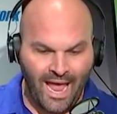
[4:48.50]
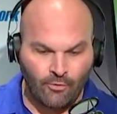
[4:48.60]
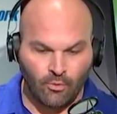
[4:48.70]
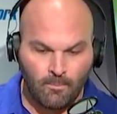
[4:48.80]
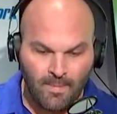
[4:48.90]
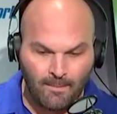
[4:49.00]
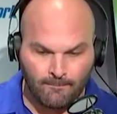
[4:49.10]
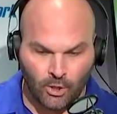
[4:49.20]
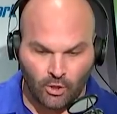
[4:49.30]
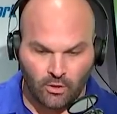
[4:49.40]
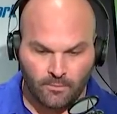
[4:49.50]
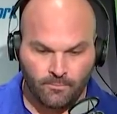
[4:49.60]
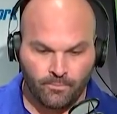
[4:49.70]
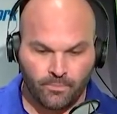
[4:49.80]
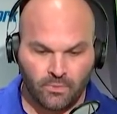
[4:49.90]
And remember,
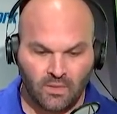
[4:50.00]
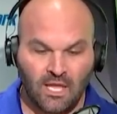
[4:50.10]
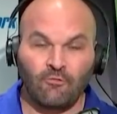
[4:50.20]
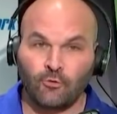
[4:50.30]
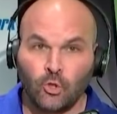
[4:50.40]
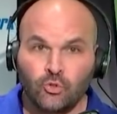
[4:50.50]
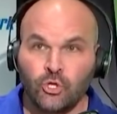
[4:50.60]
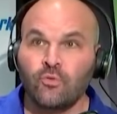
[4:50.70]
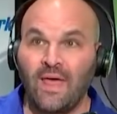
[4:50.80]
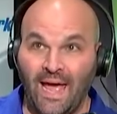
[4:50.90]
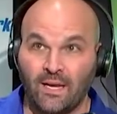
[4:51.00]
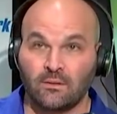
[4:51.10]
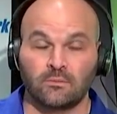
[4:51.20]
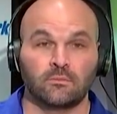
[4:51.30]
if you do that,